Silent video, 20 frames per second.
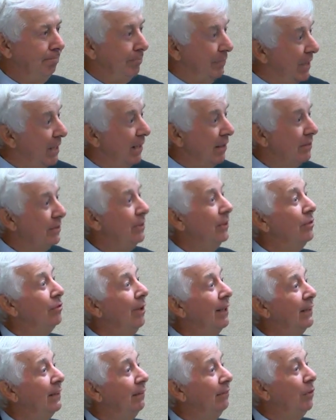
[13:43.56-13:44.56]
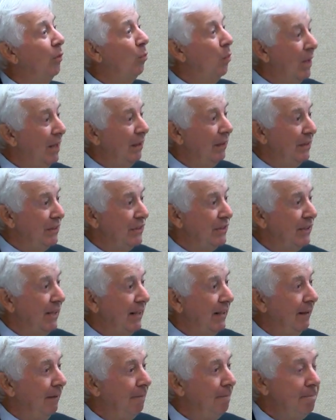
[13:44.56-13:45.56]
Yes, the director of the wellness
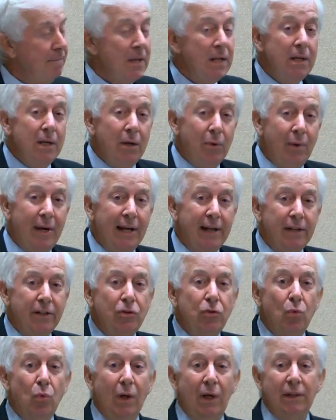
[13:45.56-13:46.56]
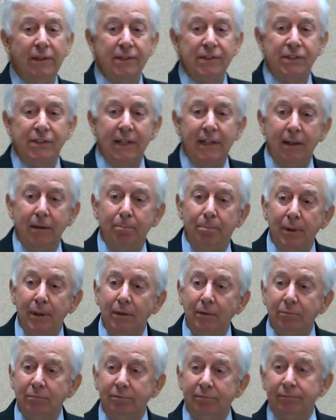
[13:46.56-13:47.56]
center. We had a new wellness center
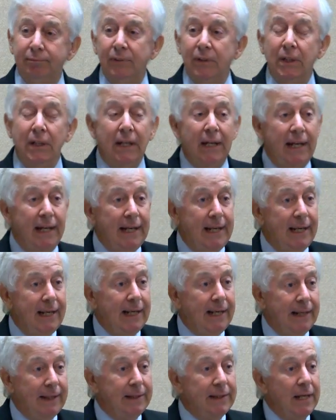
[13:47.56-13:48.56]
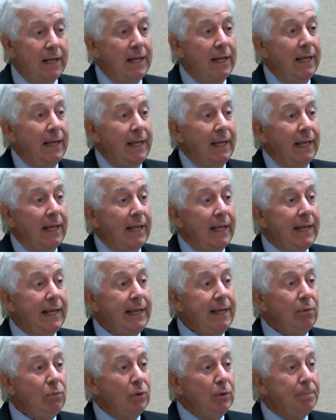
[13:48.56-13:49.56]
built, and
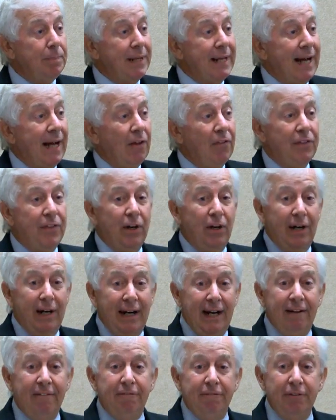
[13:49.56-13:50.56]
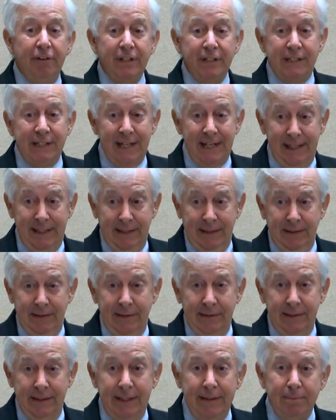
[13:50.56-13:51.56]
he would be out there every day
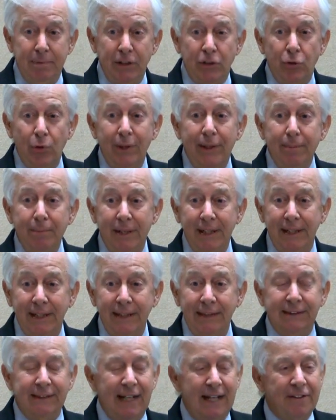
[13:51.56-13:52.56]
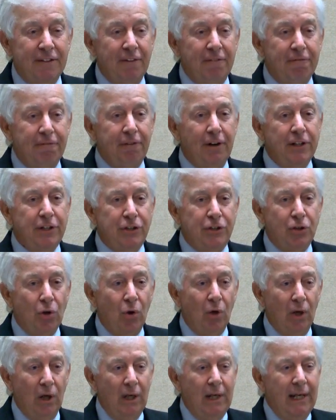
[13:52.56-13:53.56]
in between meetings at the front
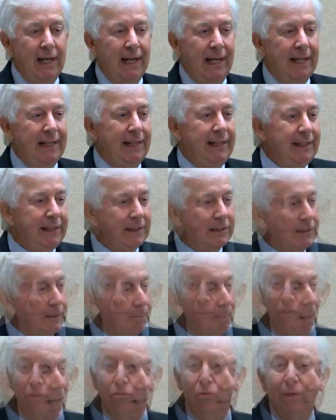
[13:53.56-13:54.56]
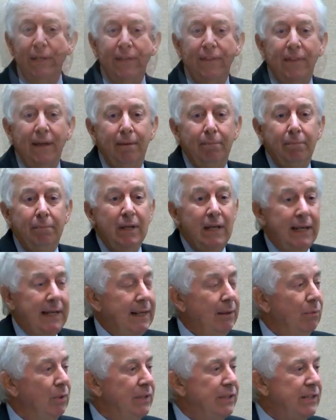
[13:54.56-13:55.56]
door, and he could spot and greet them.
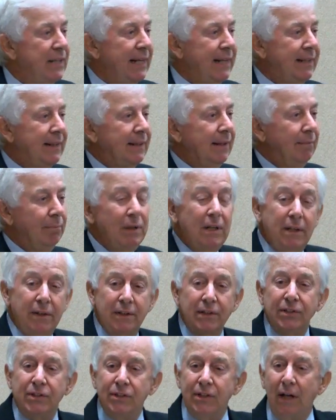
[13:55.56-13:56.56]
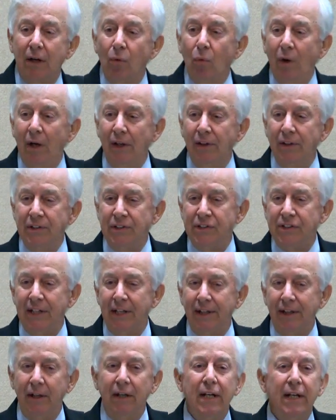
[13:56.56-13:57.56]
He would take them. This is our wellness
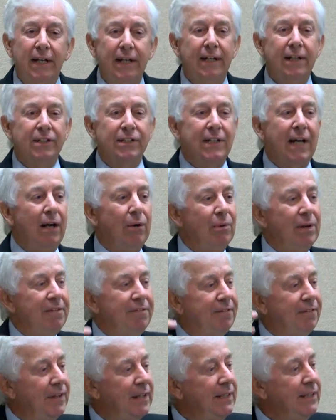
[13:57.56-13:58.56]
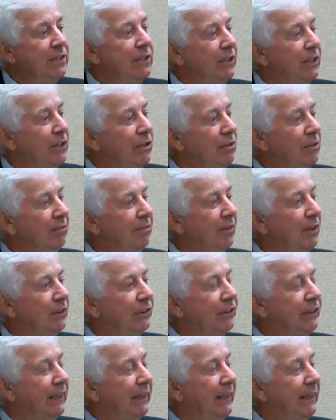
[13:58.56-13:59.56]
center. Here's how we fit into the
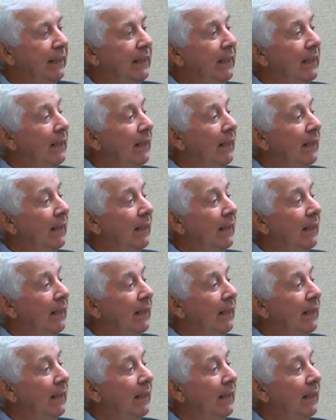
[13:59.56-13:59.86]
university.